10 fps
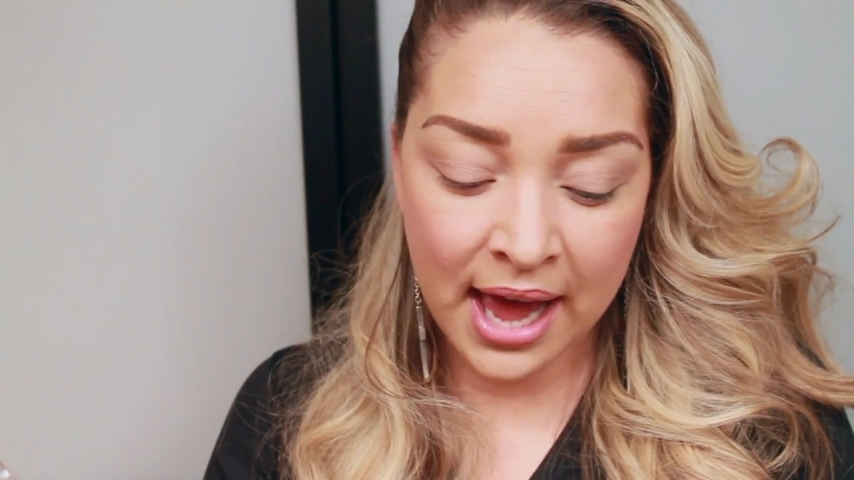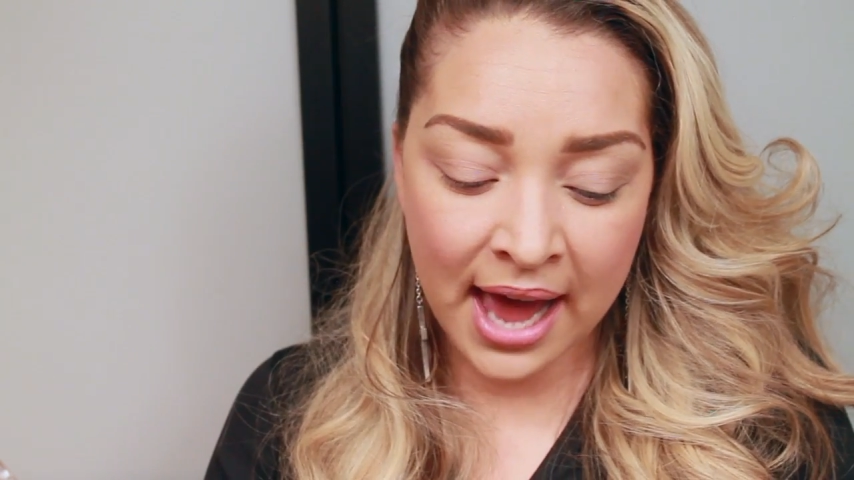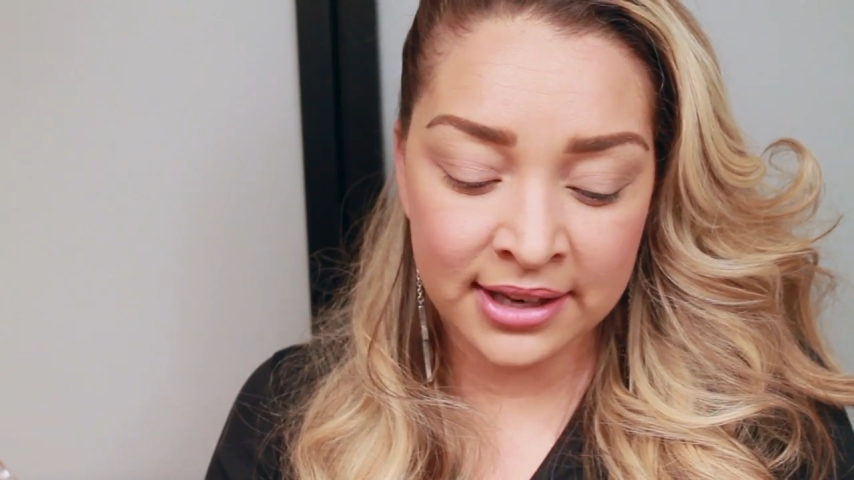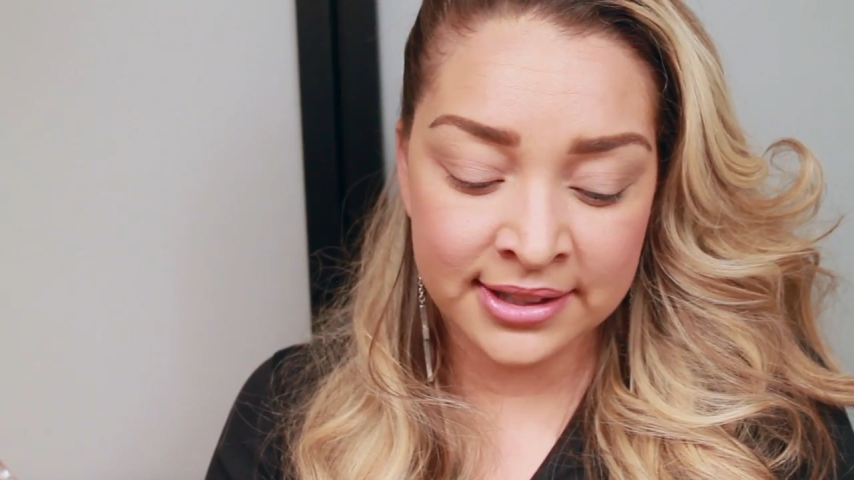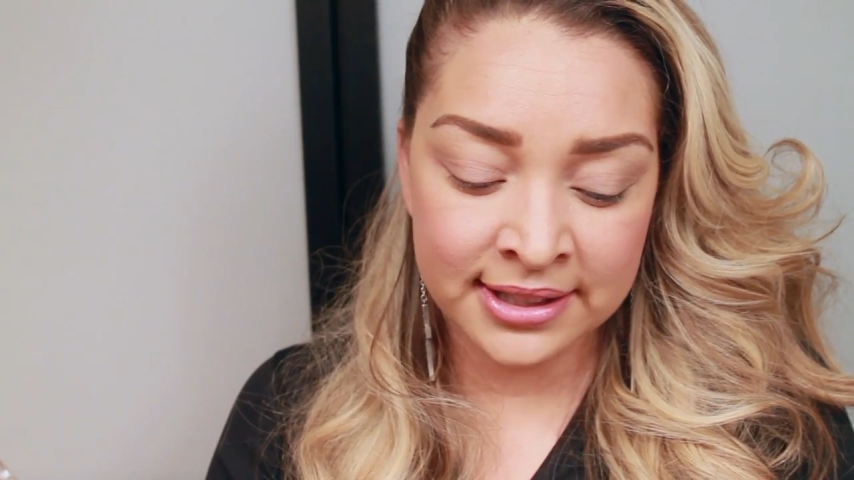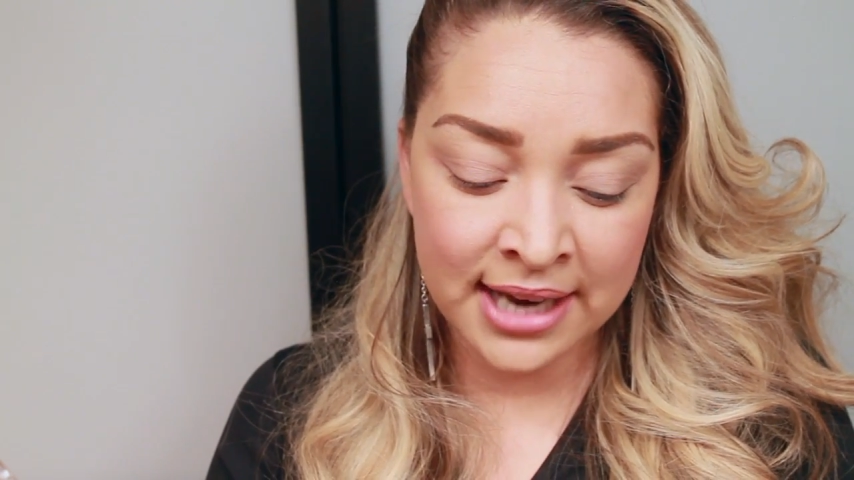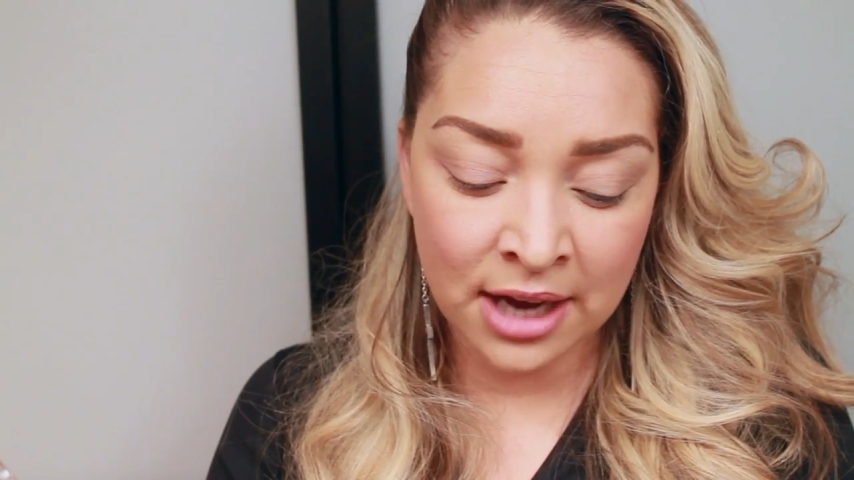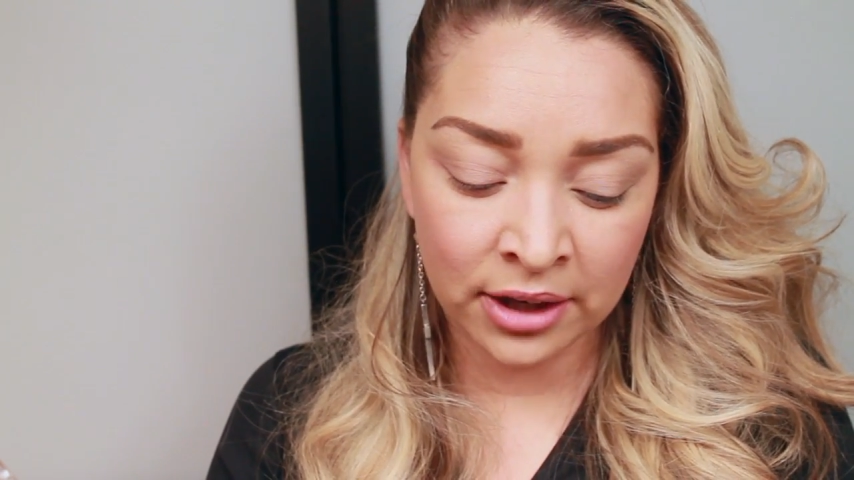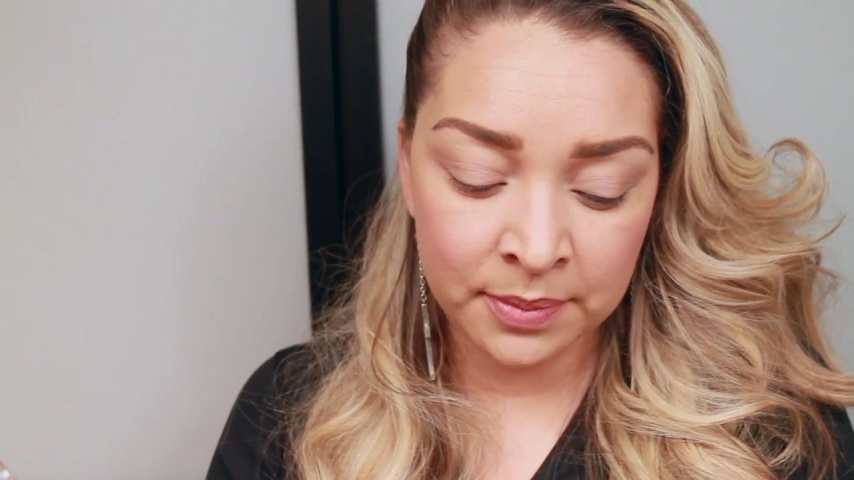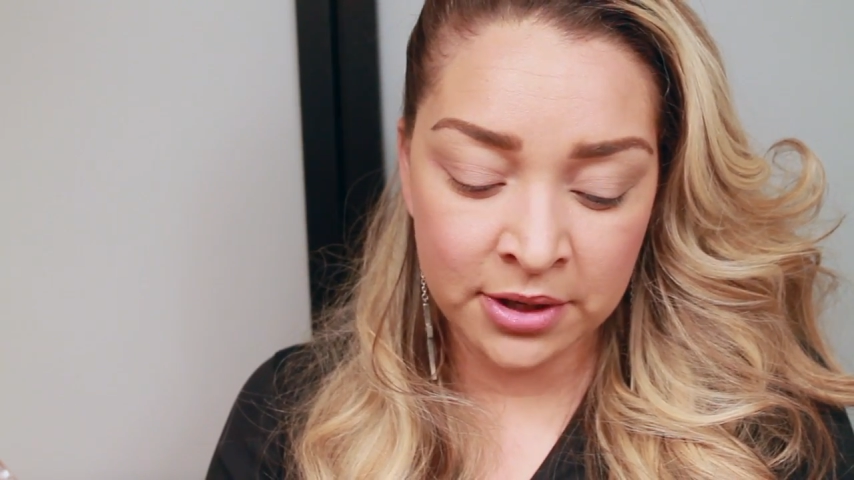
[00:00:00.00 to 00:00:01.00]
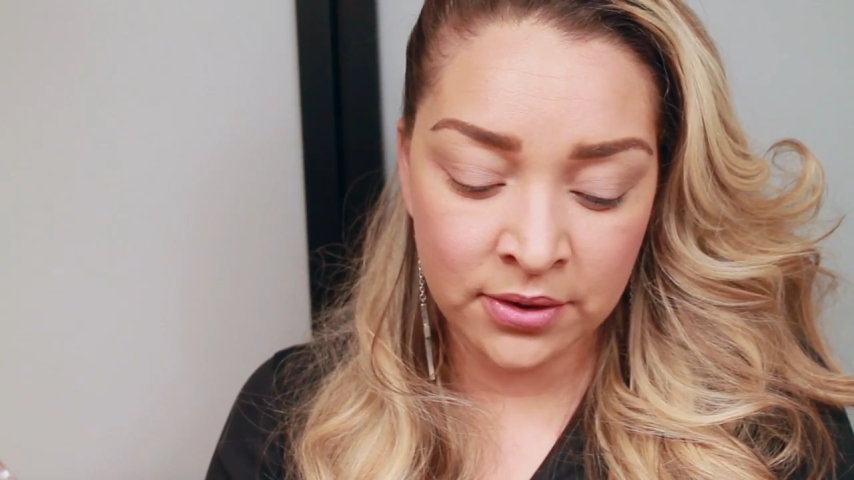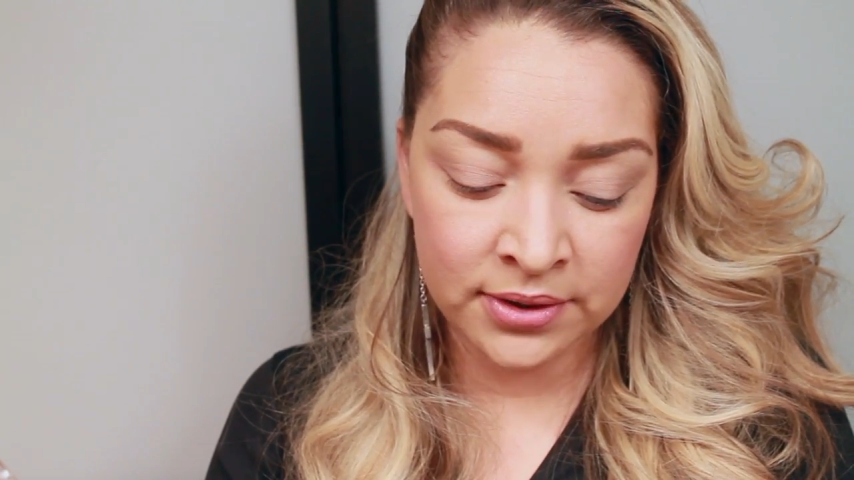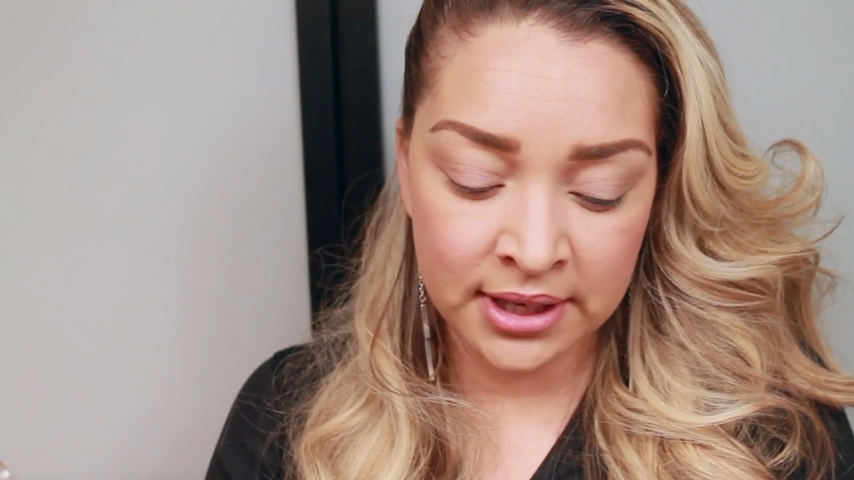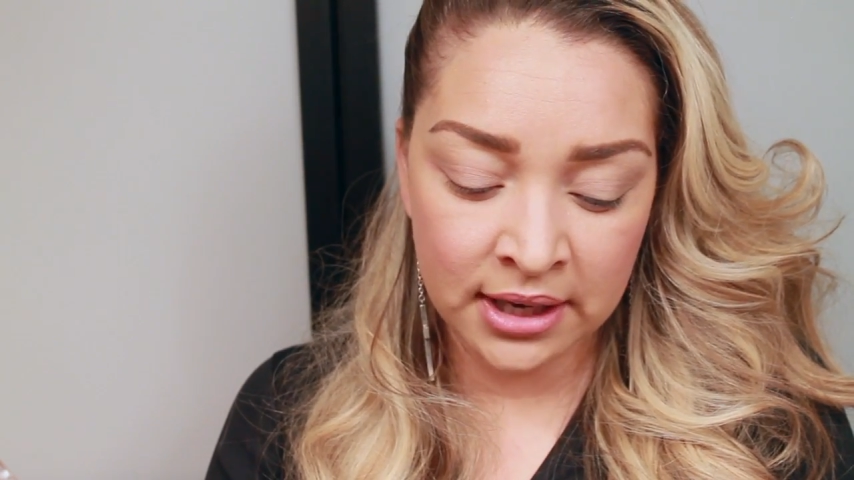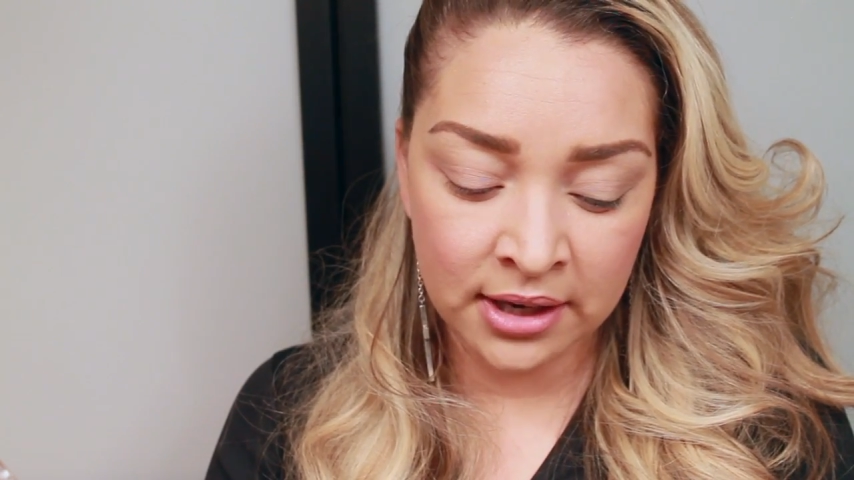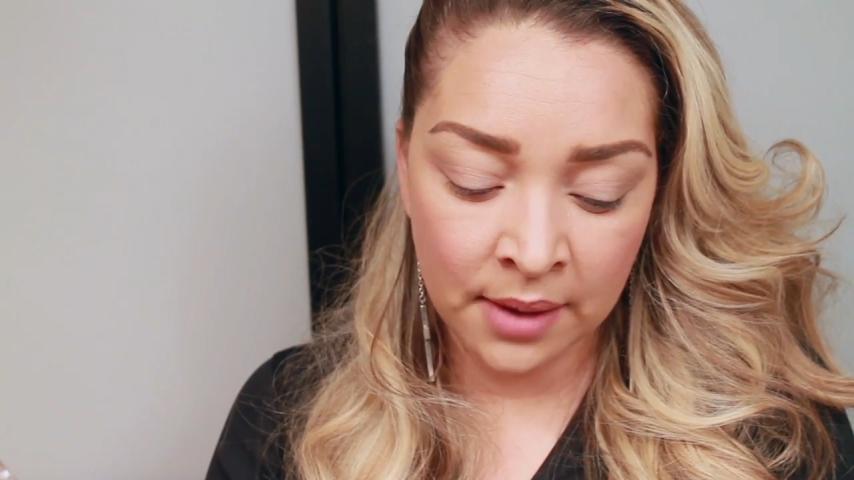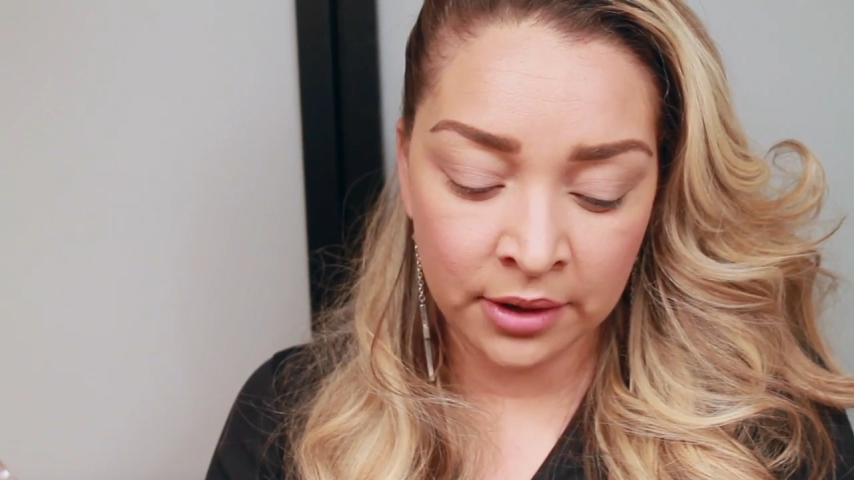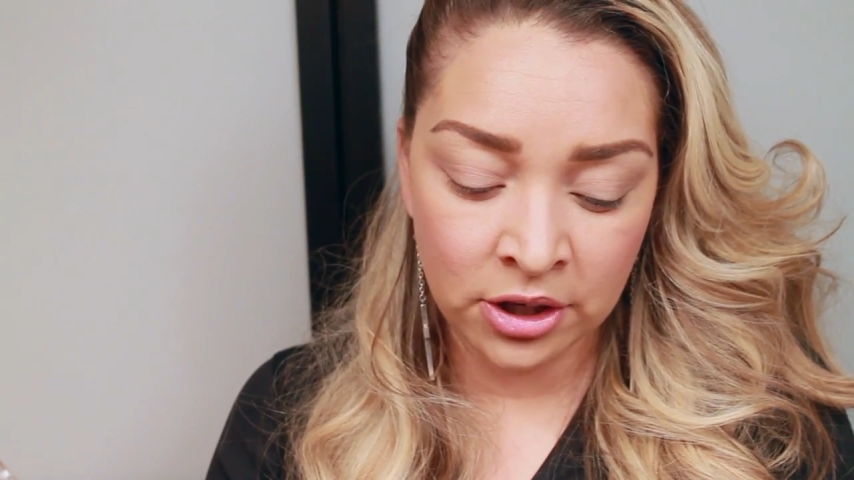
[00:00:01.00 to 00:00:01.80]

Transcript: And today I'm going to